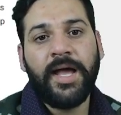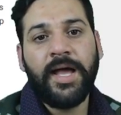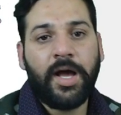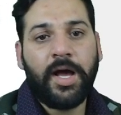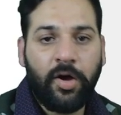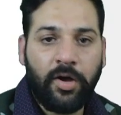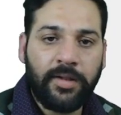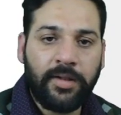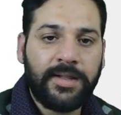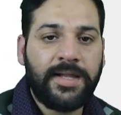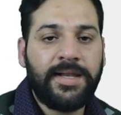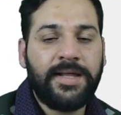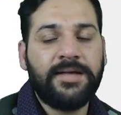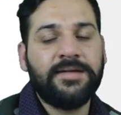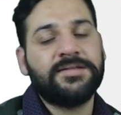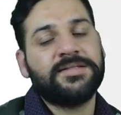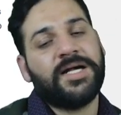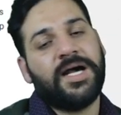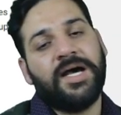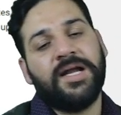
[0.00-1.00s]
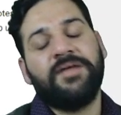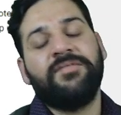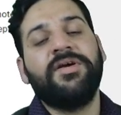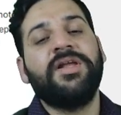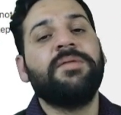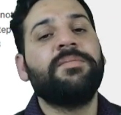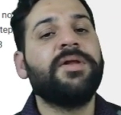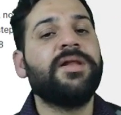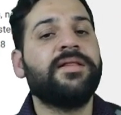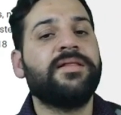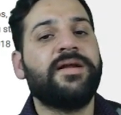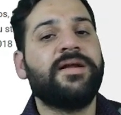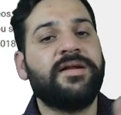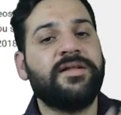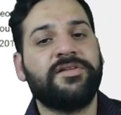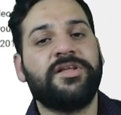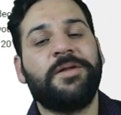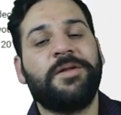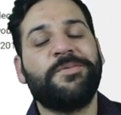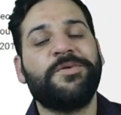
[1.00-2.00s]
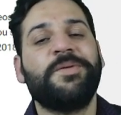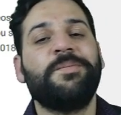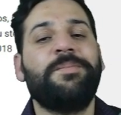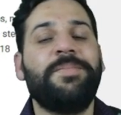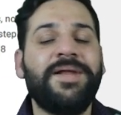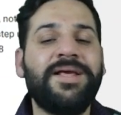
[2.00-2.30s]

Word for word: All the links are available in the description.